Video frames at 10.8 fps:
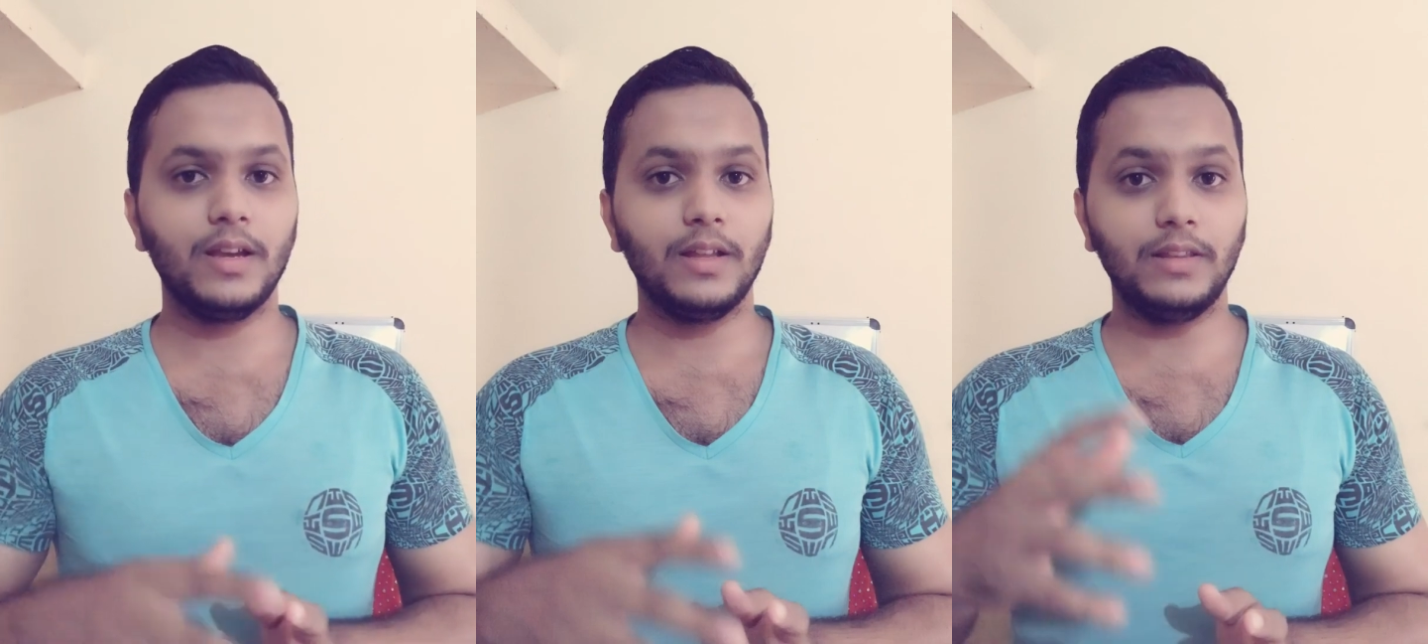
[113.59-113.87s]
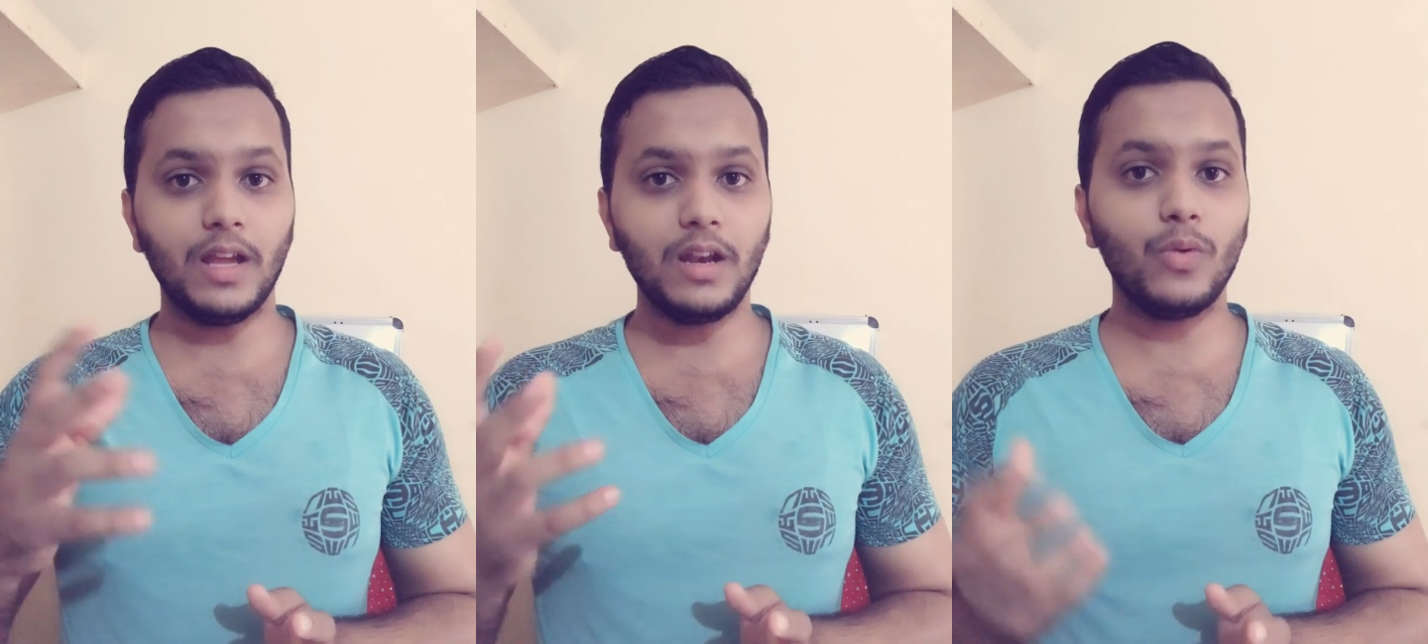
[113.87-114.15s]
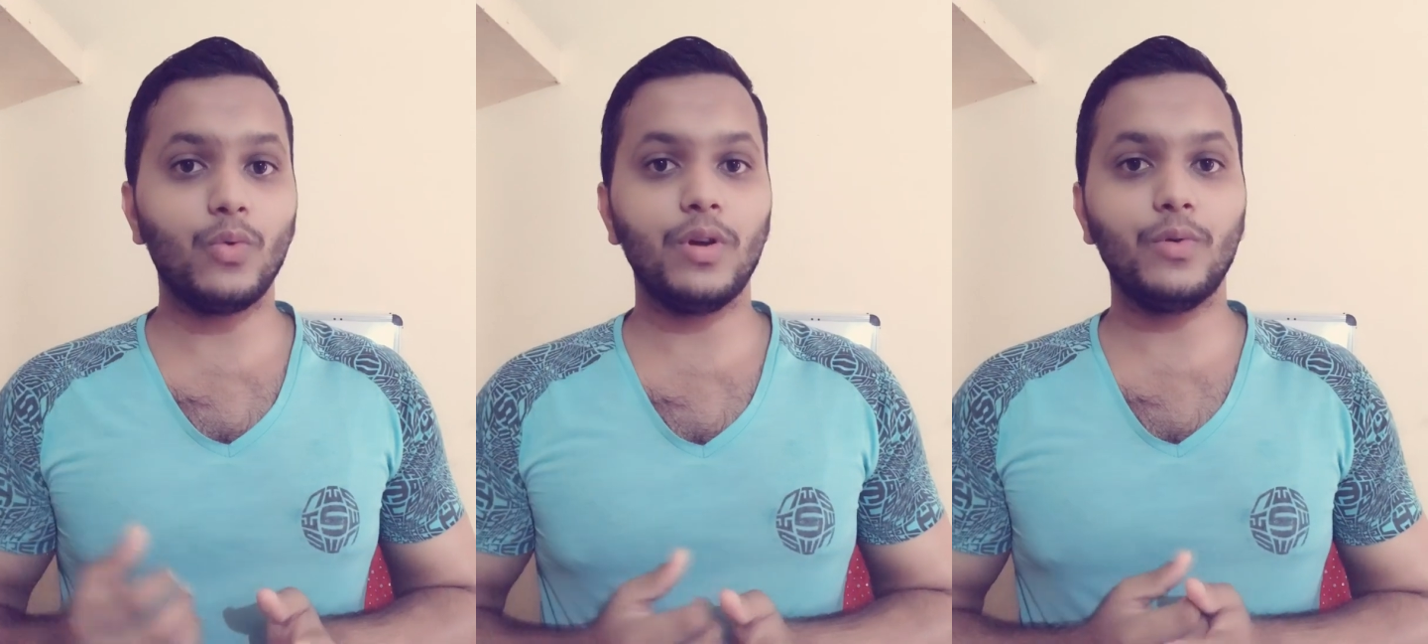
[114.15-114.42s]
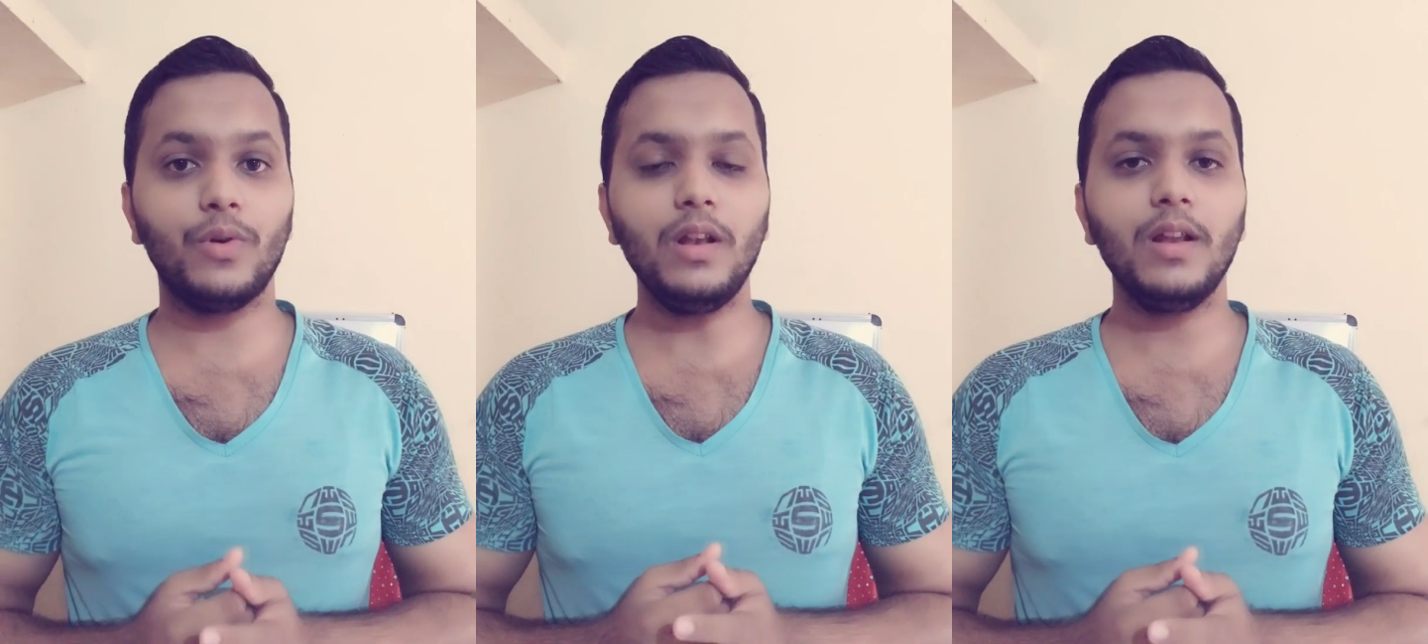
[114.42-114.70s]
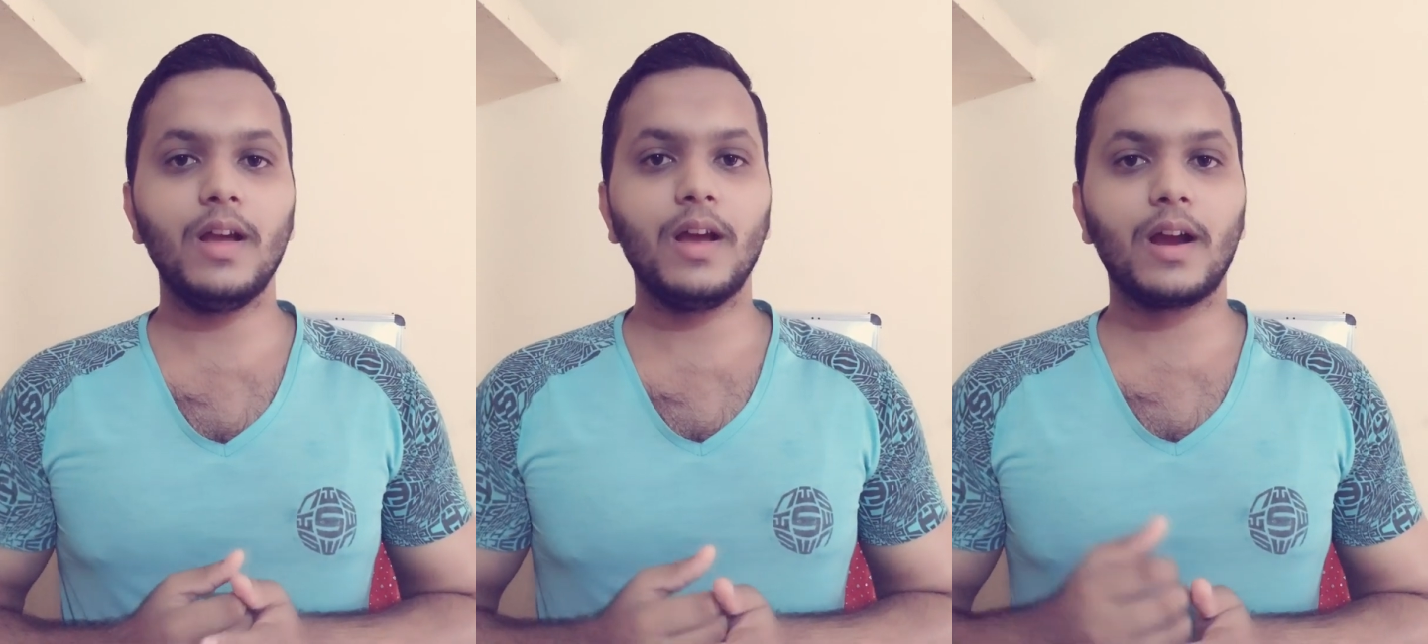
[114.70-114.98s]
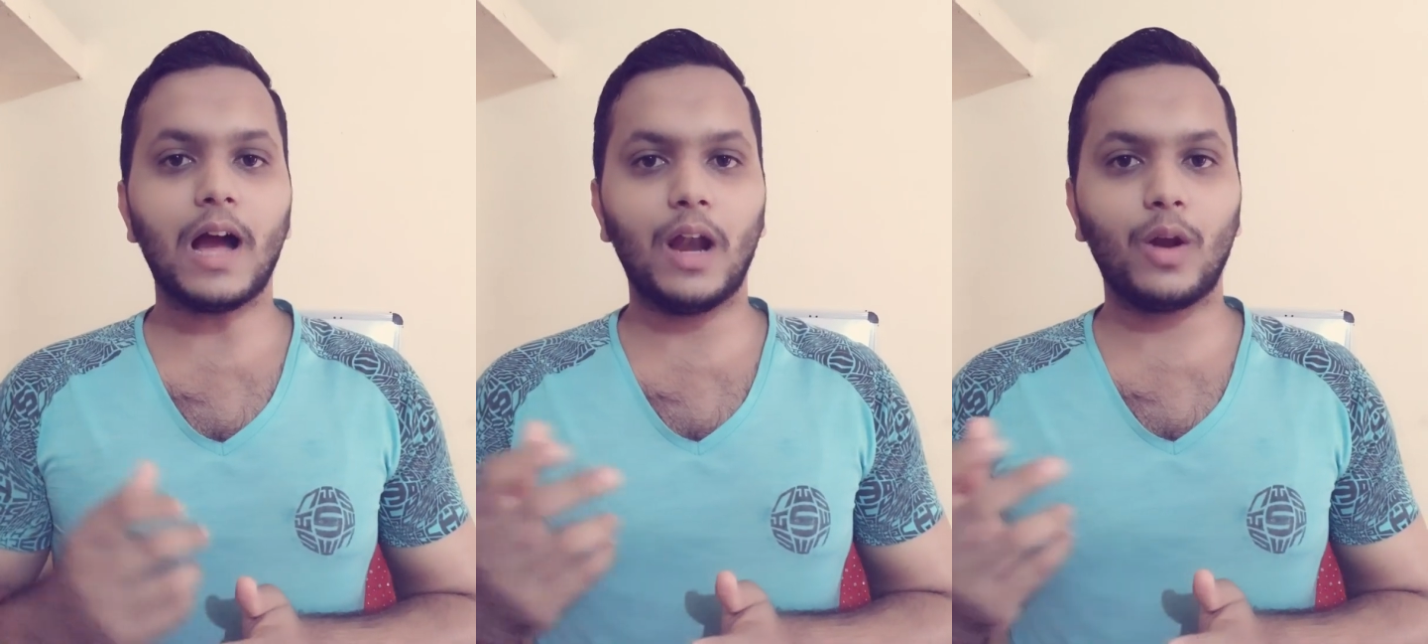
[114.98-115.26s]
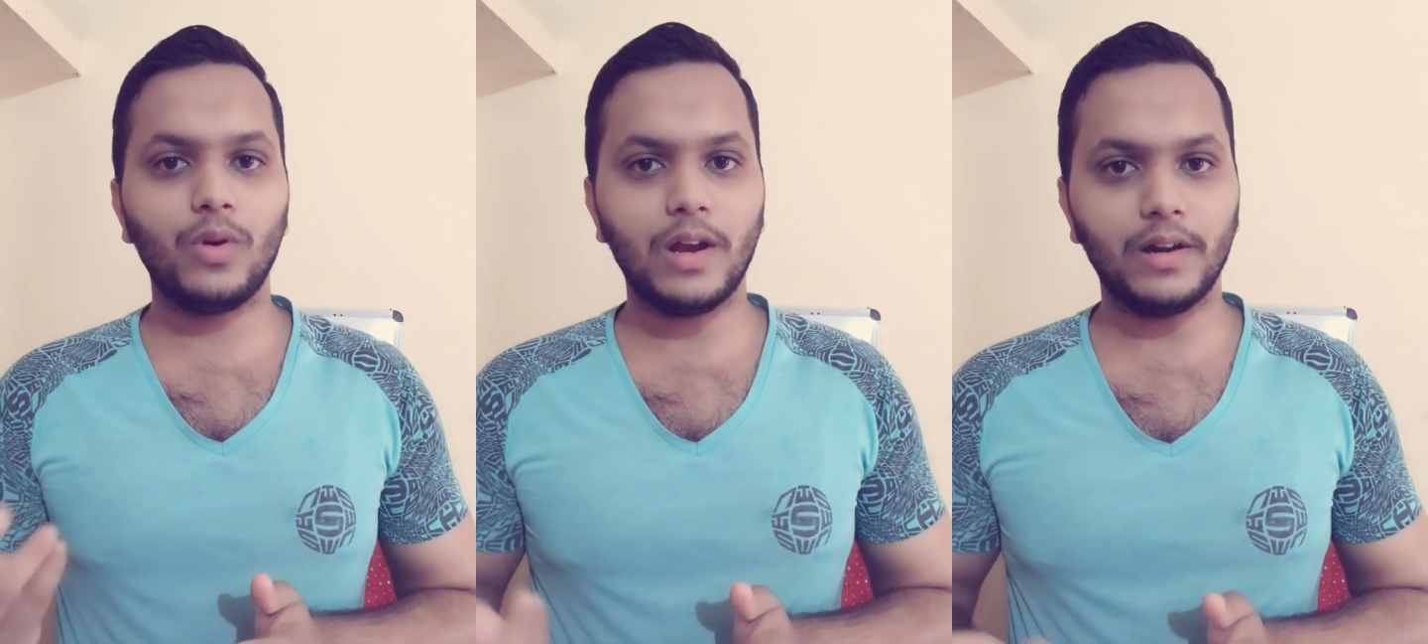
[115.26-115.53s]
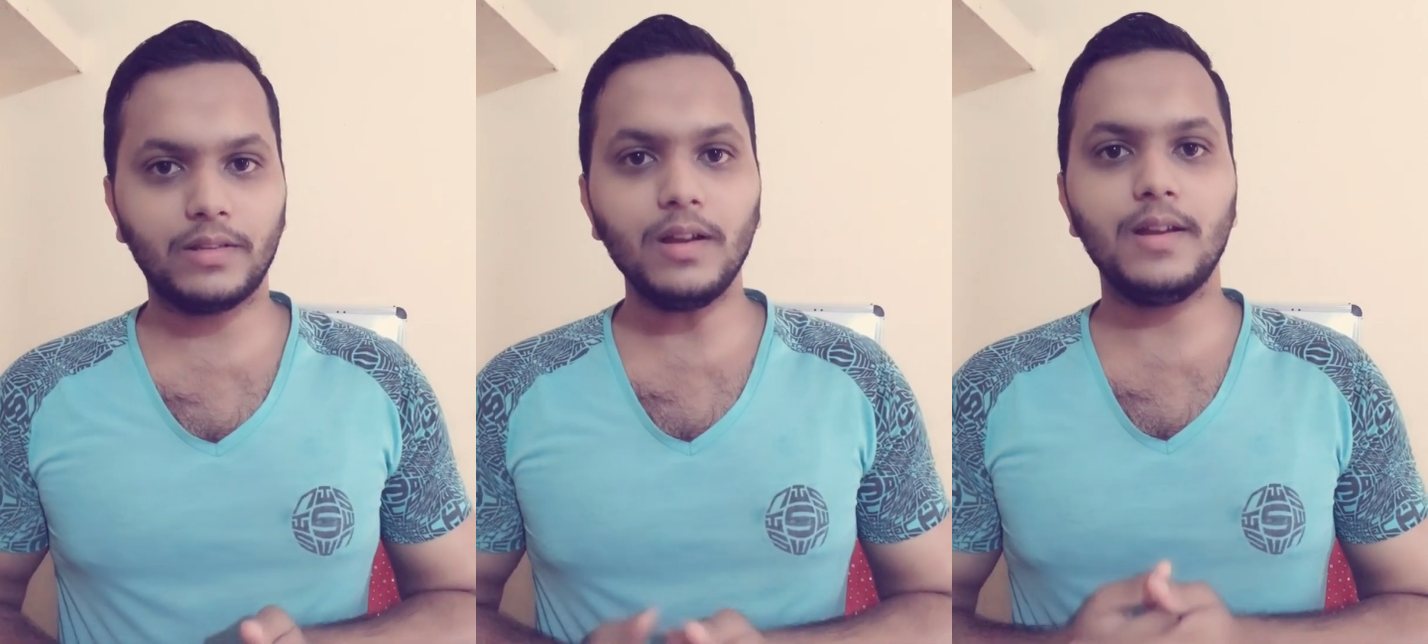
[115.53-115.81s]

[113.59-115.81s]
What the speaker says: then we will calculate the